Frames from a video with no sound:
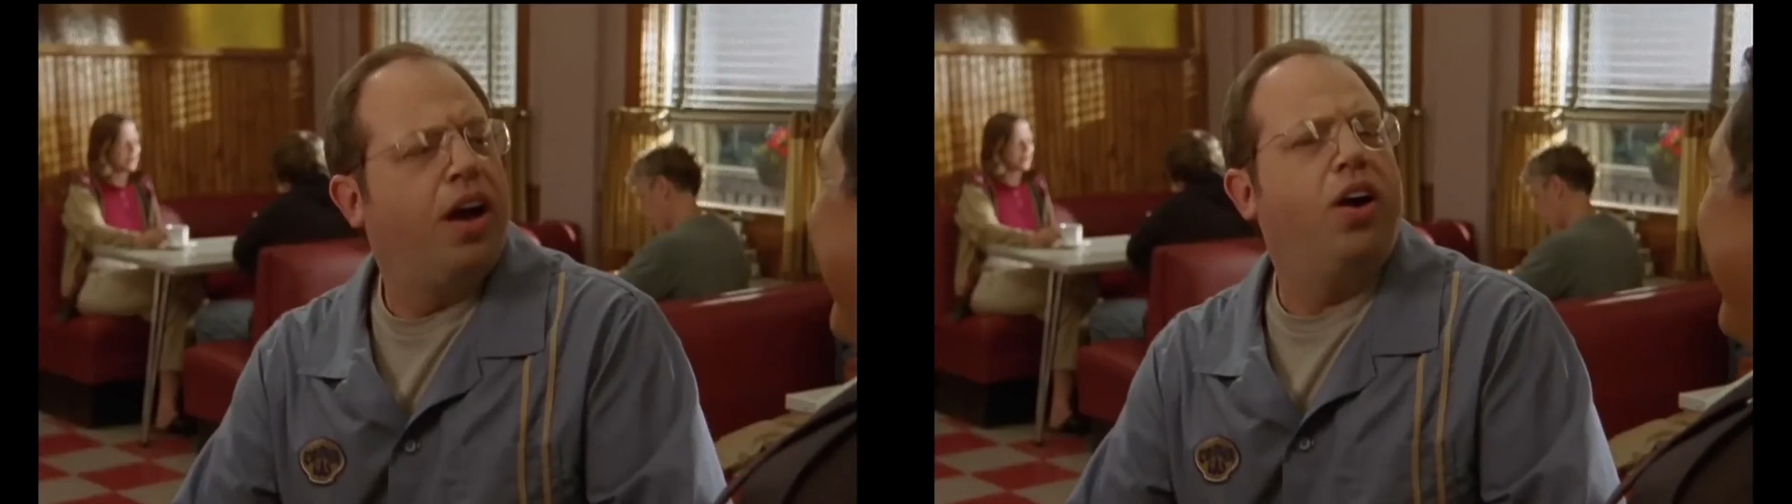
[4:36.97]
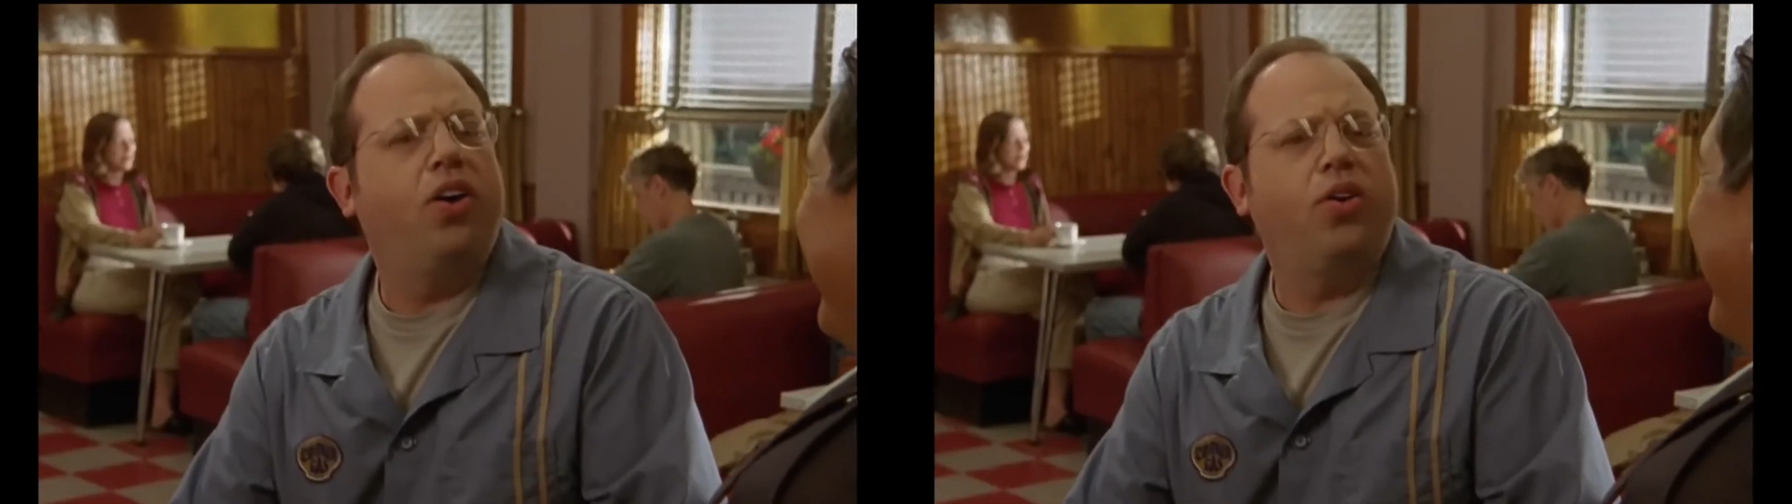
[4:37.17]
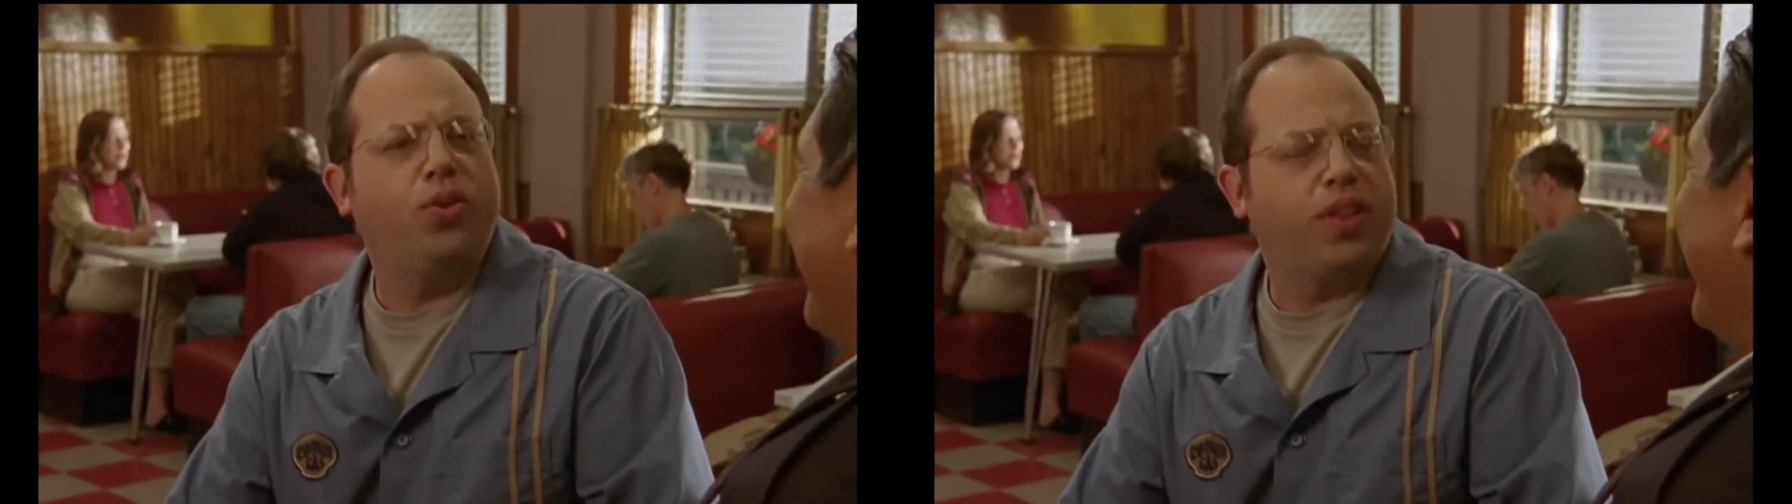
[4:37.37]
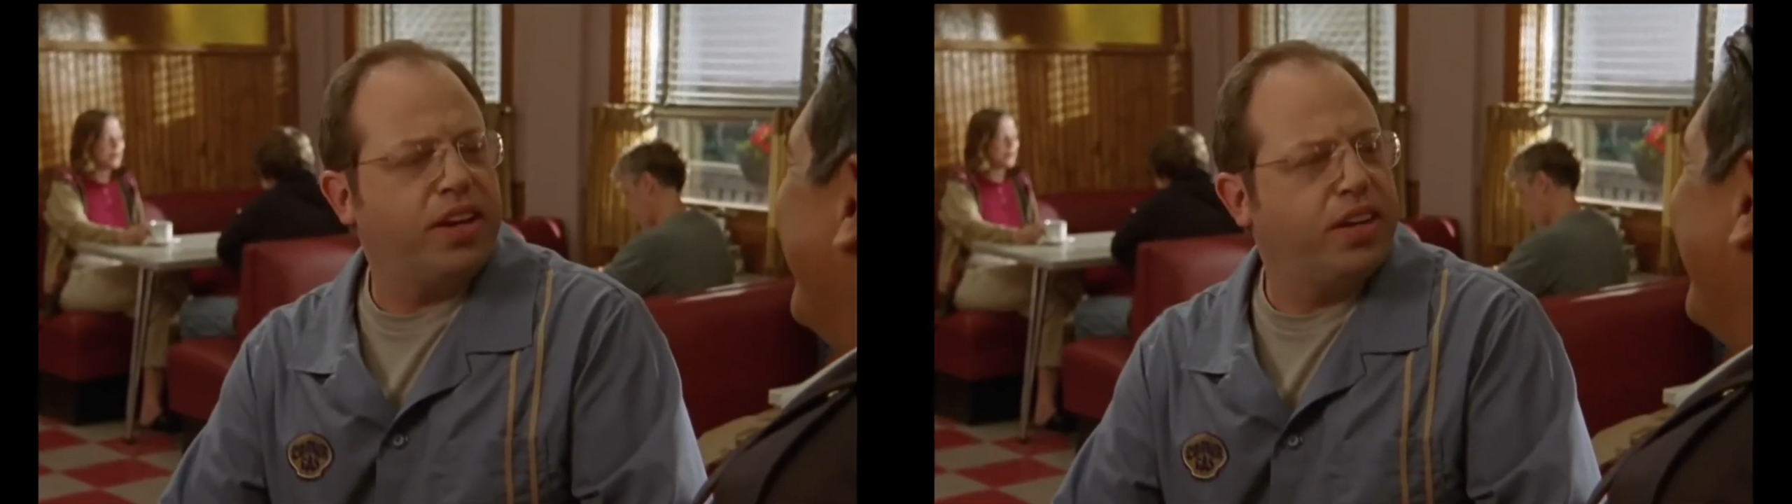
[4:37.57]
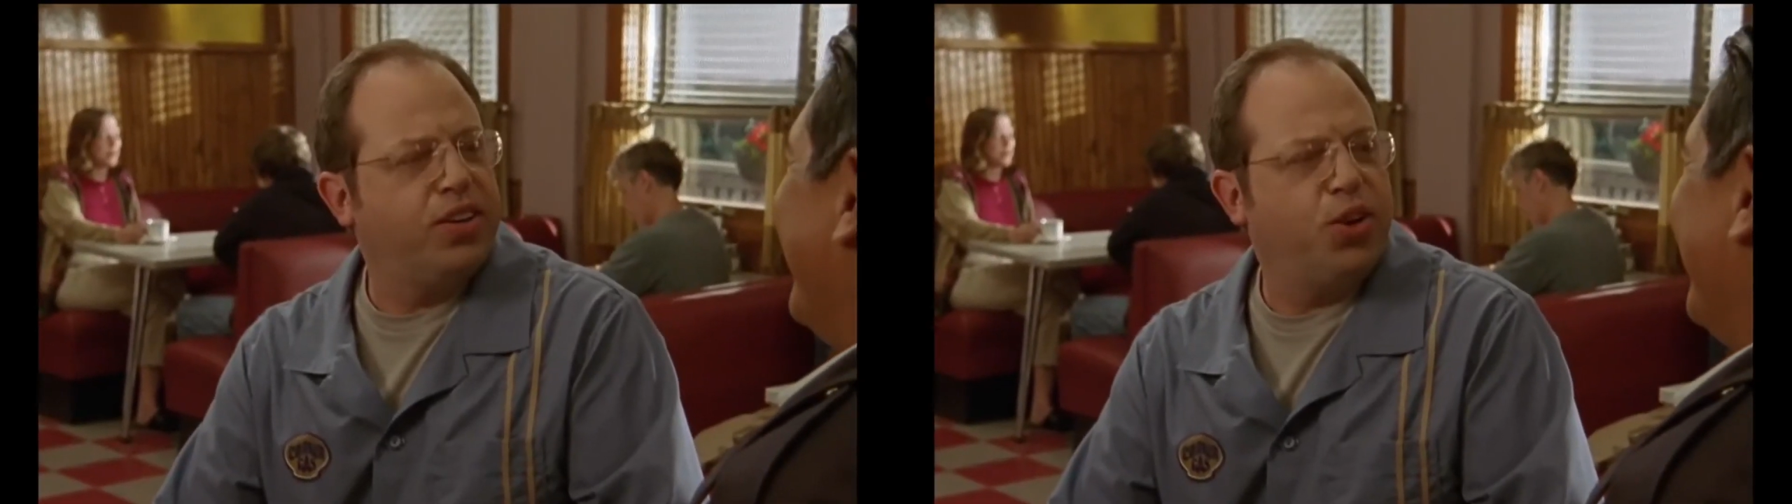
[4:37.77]
Oh,
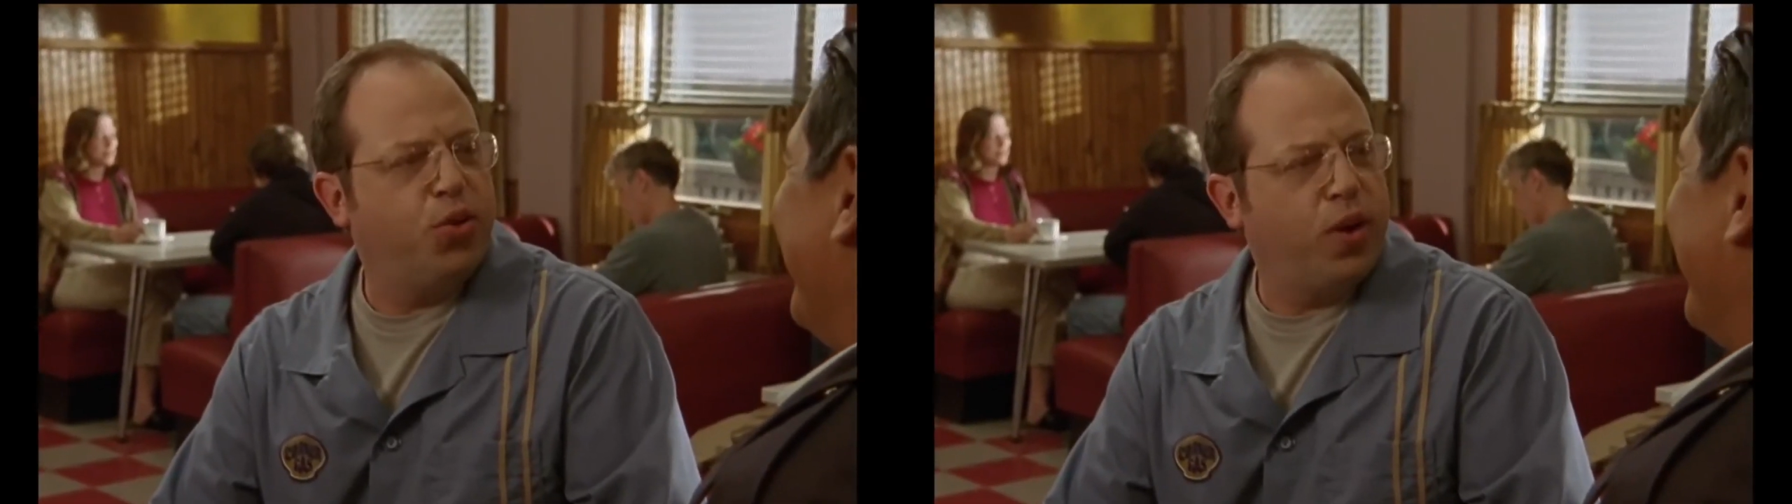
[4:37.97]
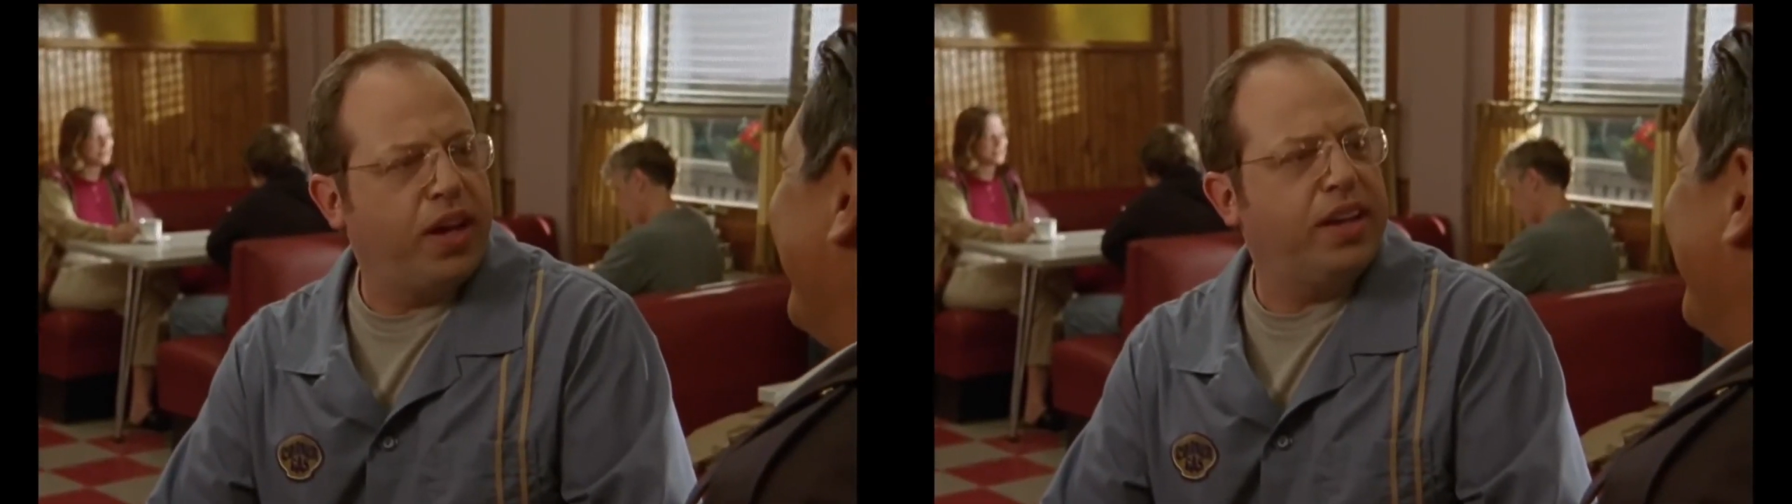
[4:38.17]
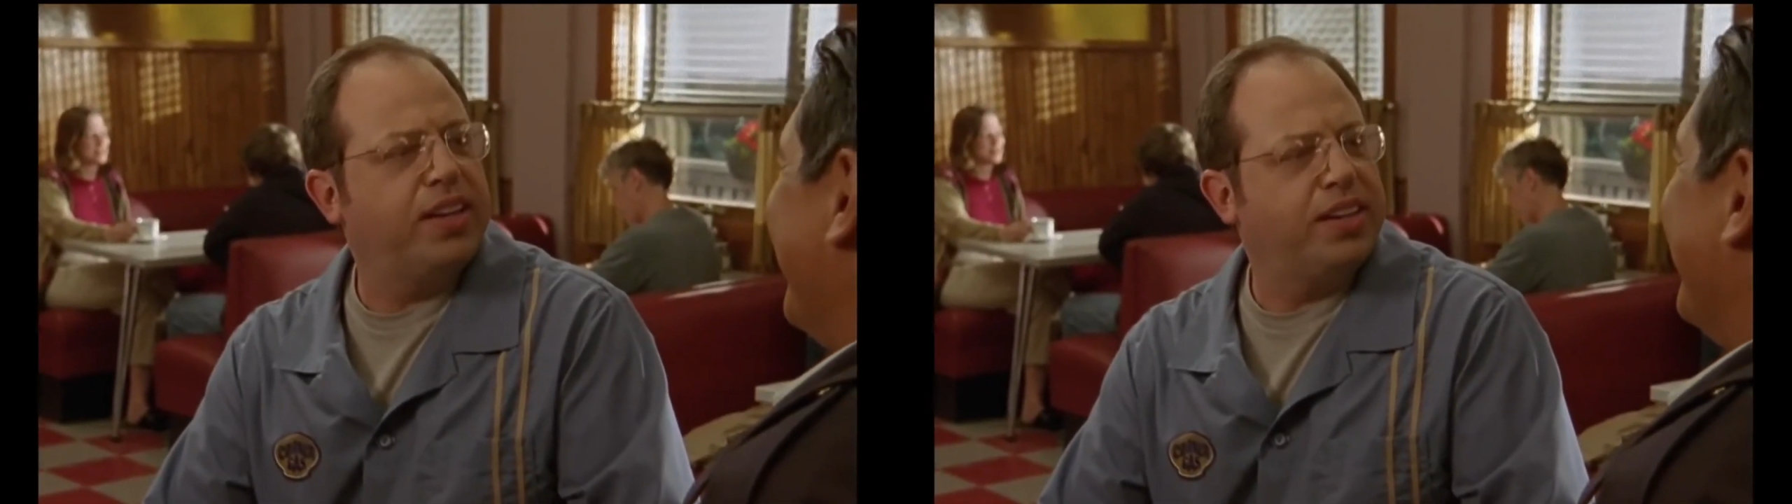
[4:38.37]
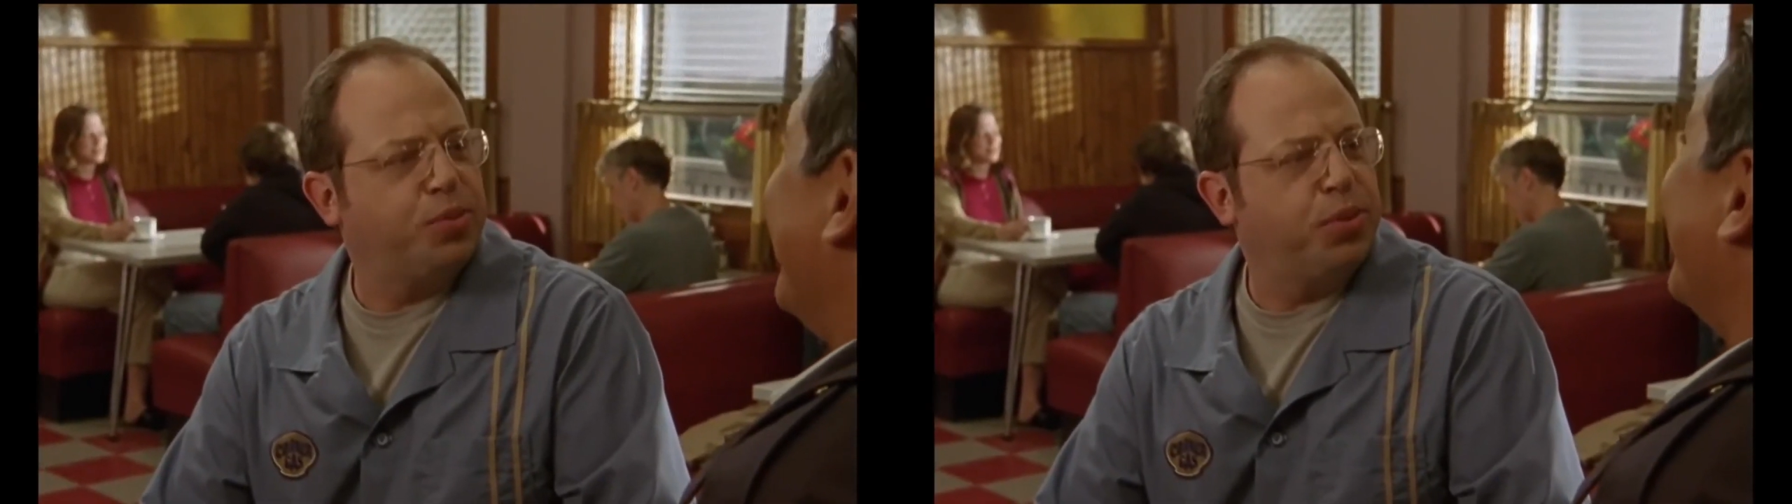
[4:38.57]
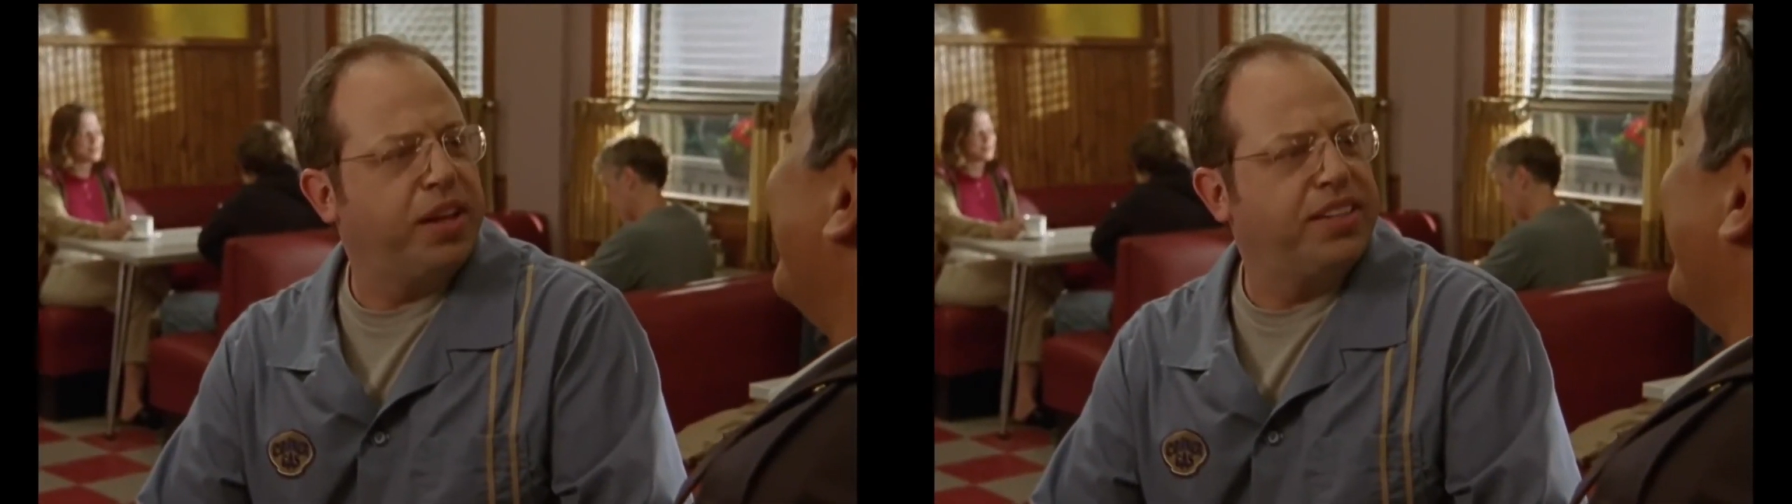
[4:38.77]
that in no way
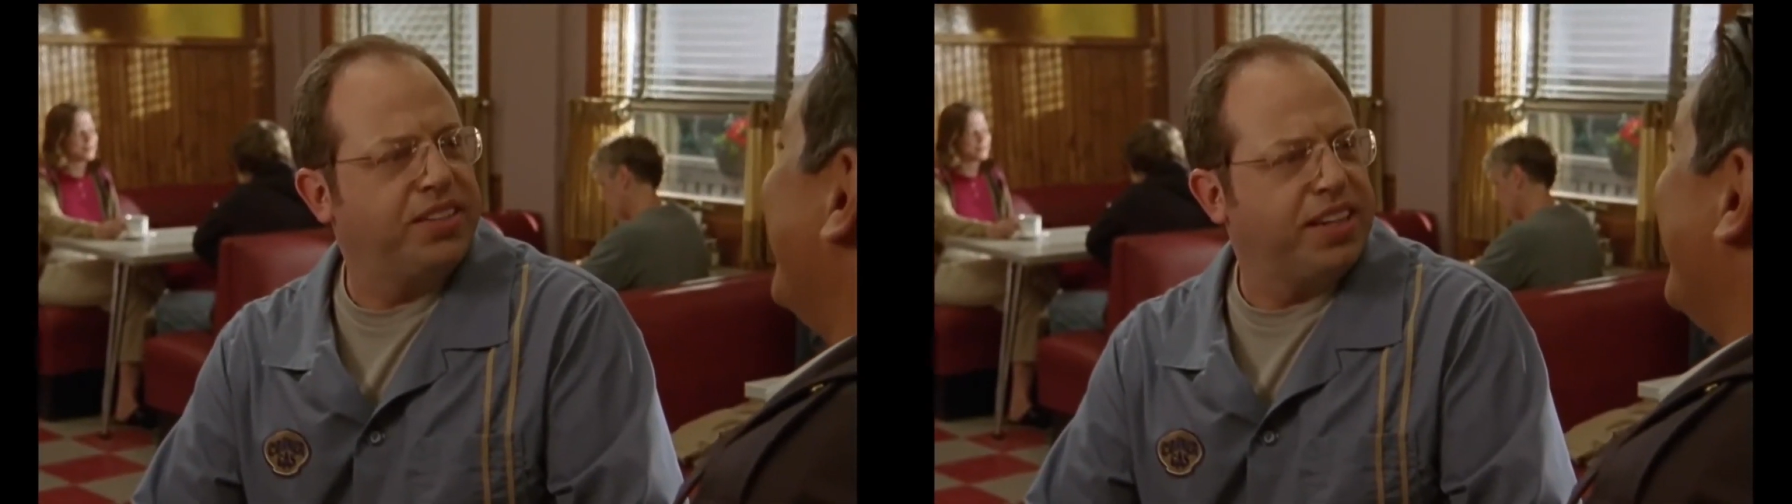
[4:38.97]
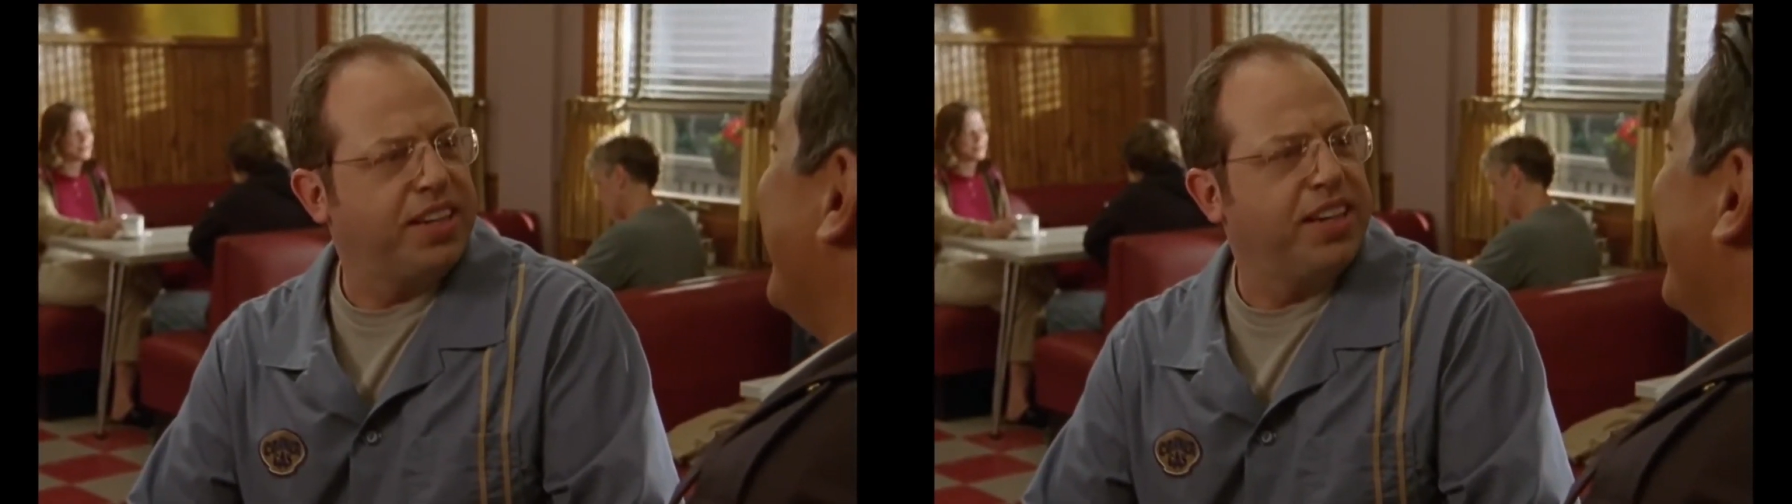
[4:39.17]
explains it.